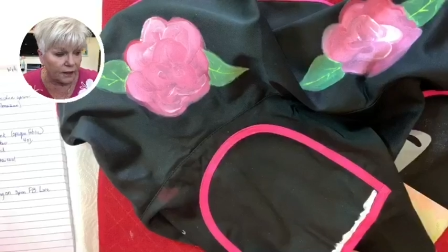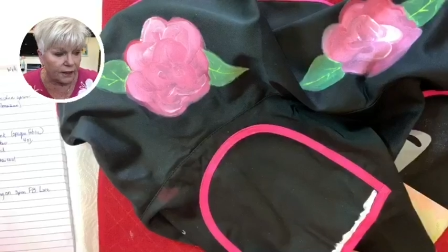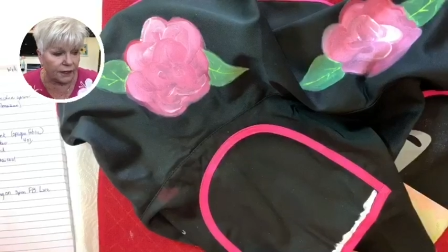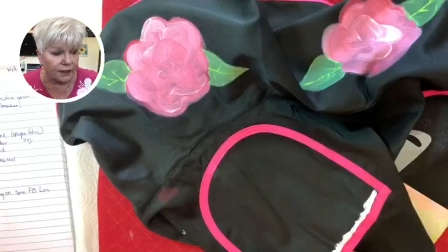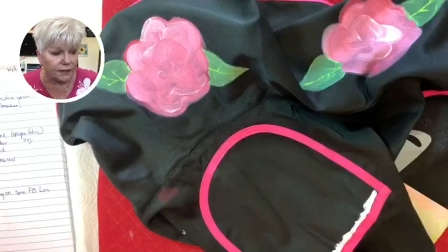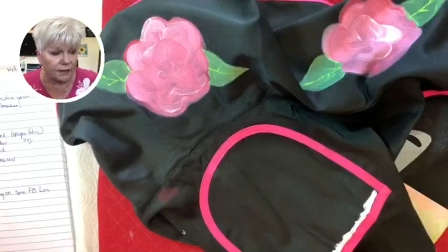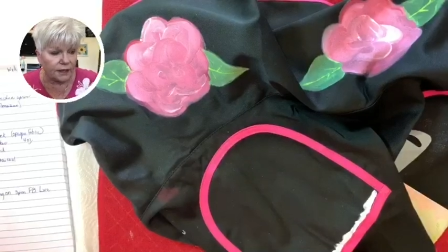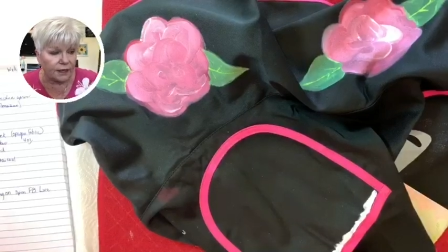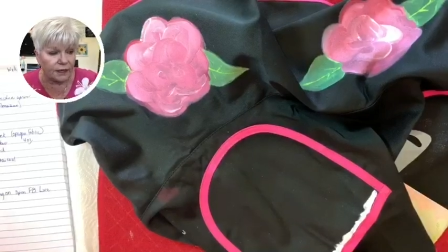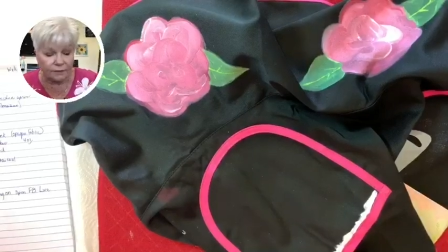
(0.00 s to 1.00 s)
And
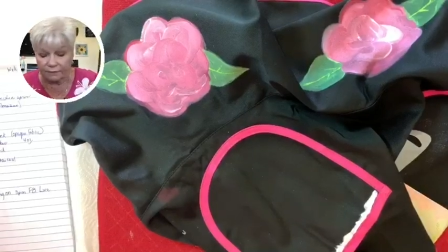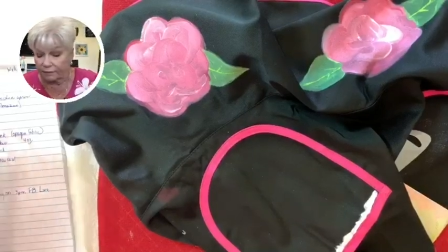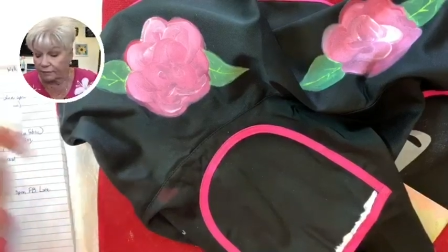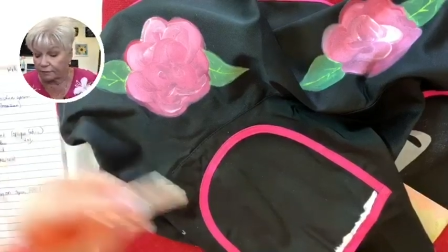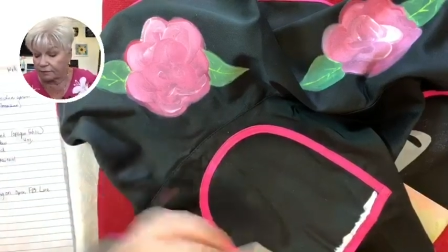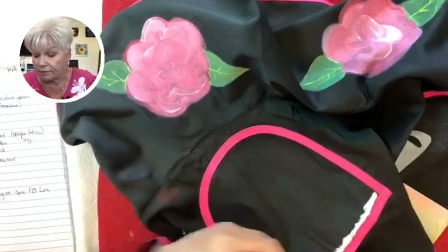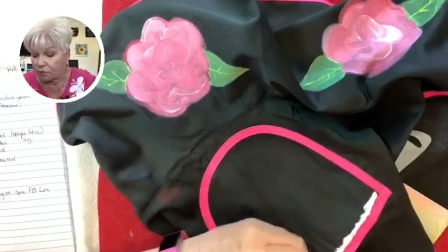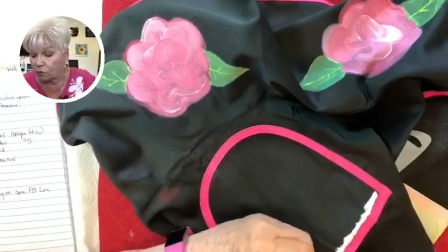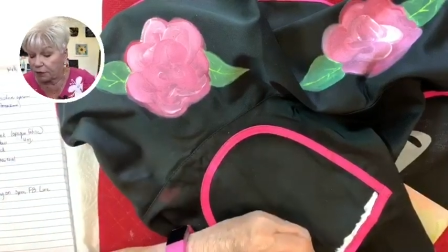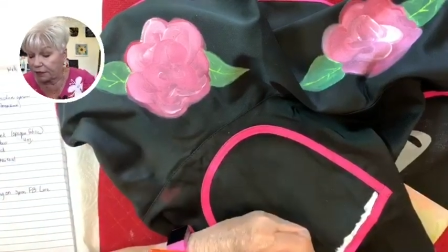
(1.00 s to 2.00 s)

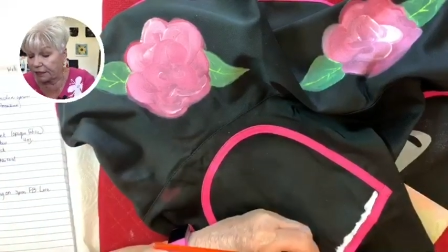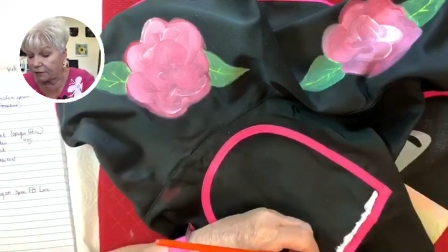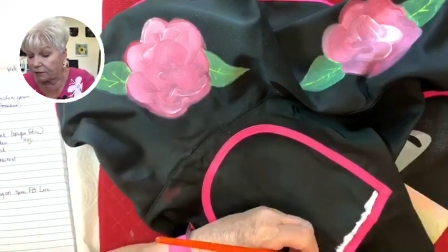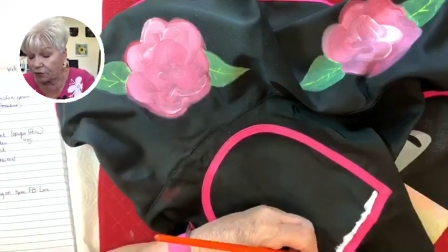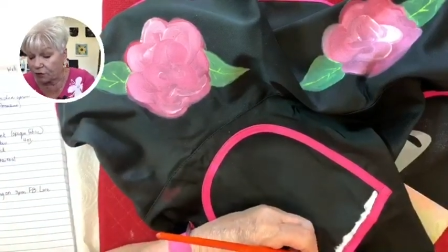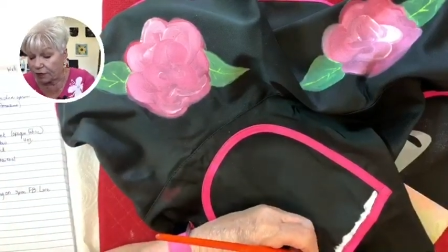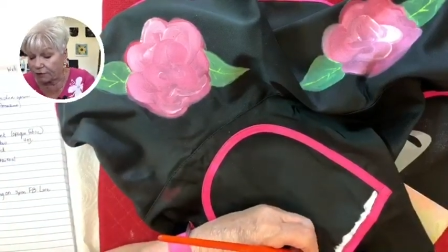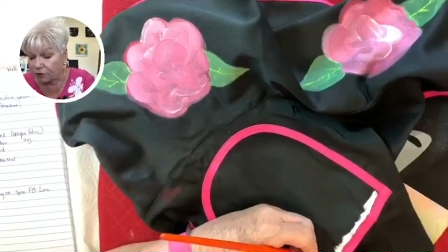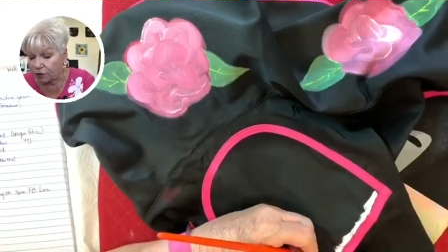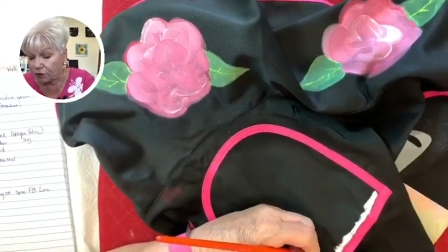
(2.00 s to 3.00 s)
one day, you
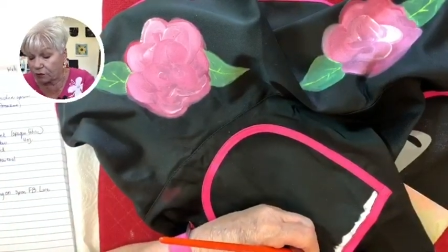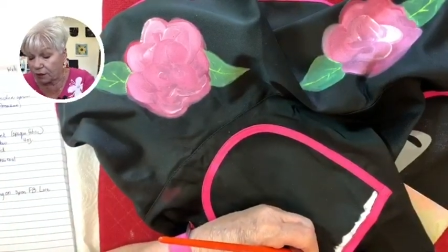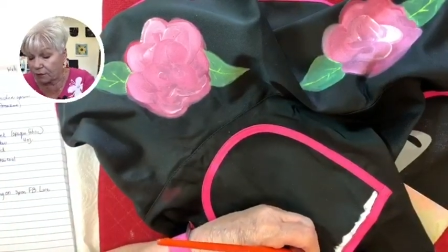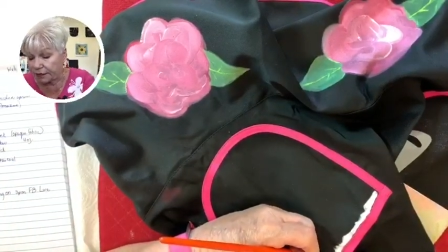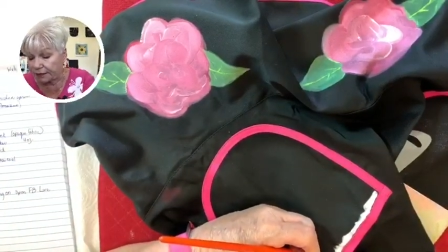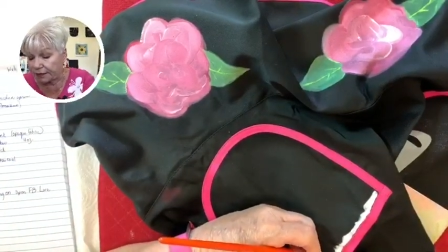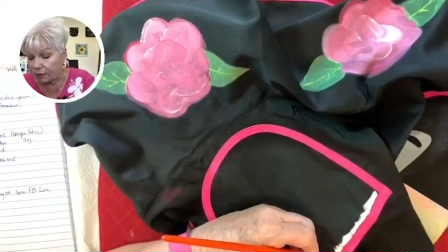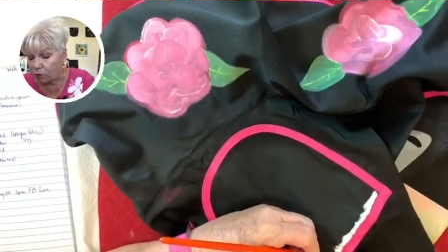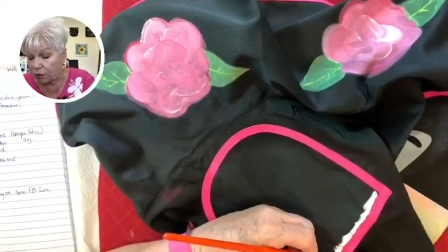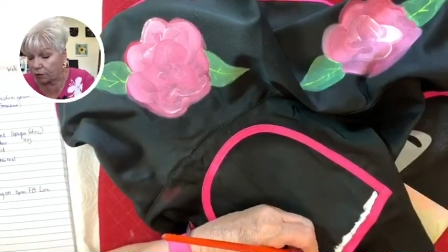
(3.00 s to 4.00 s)
never know, I might
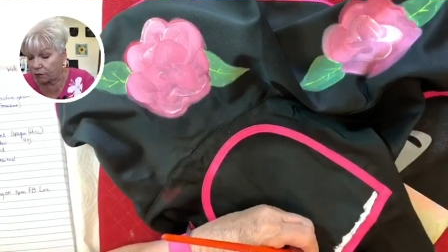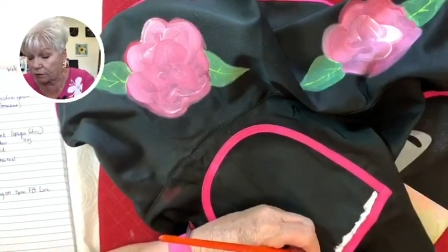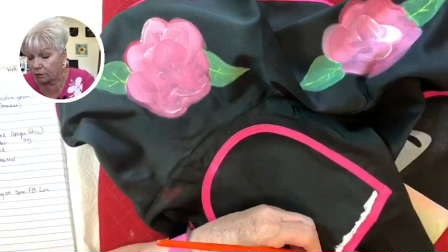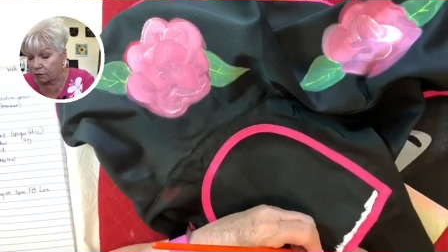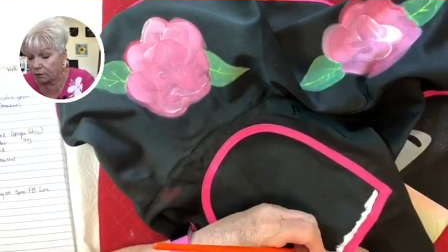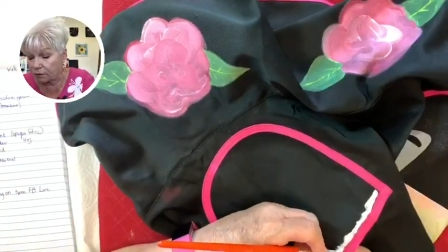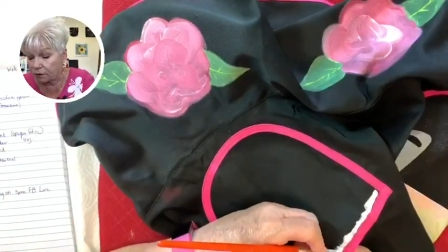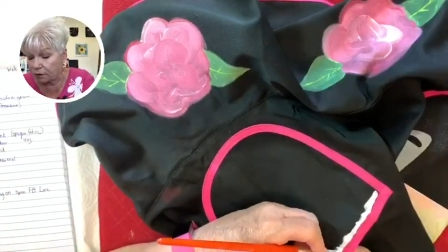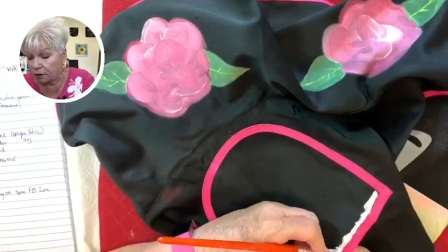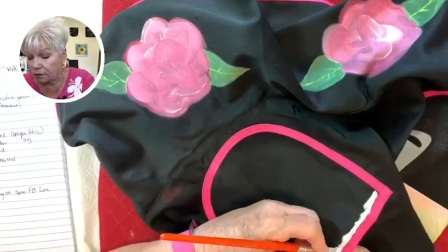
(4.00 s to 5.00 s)
take
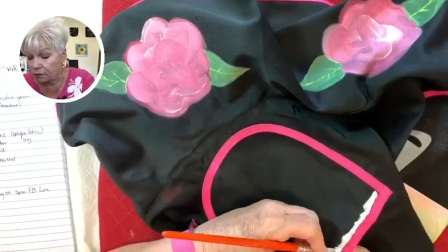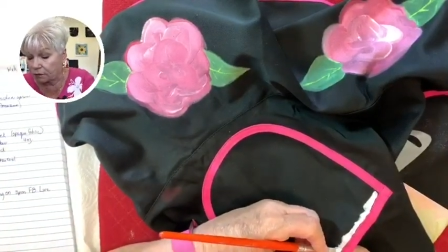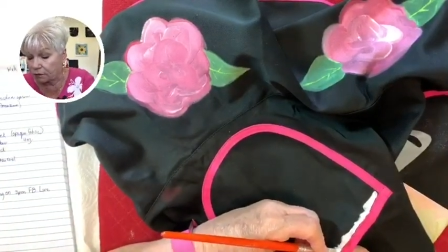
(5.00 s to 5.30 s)
watercolor